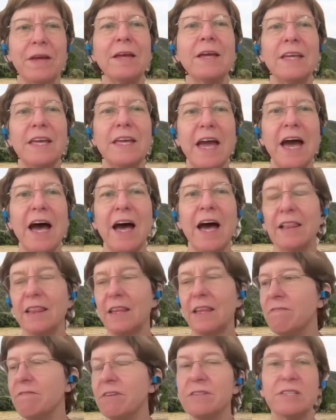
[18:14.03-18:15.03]
Yeah,
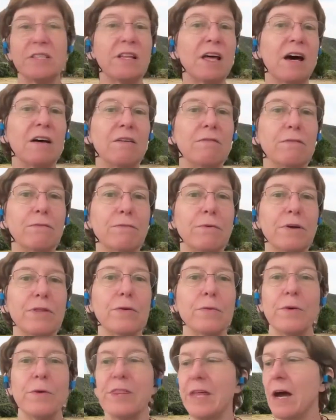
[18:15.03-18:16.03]
love is love, with or
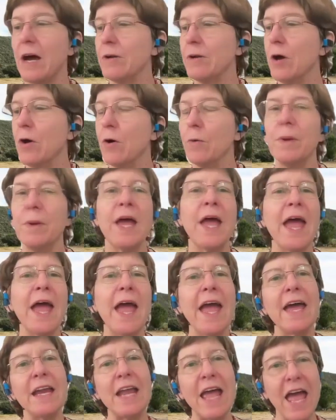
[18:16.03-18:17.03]
without hope.
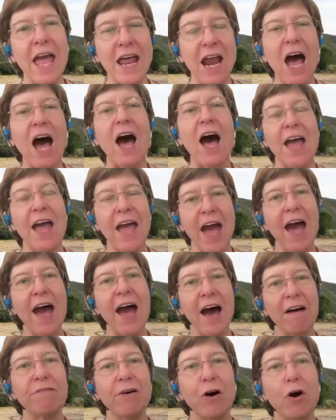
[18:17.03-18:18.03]
And I
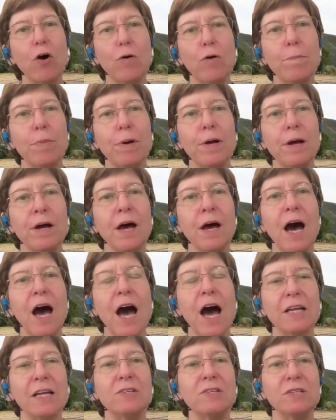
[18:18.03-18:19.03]
have hope.
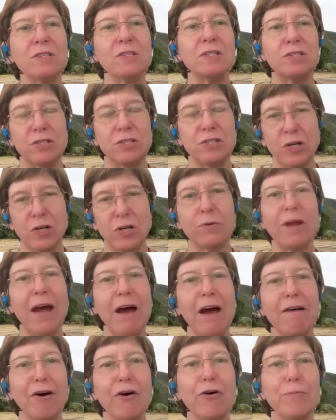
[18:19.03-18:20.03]
I just don't
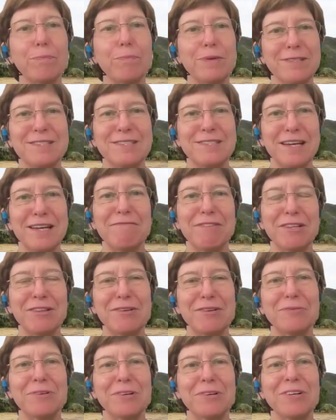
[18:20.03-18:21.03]
have hope in saving the
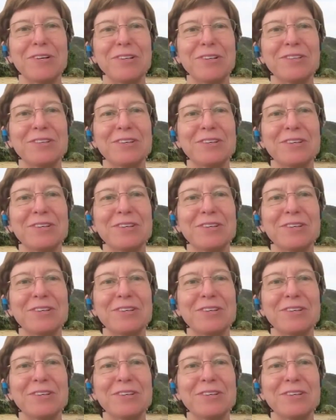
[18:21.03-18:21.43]
world.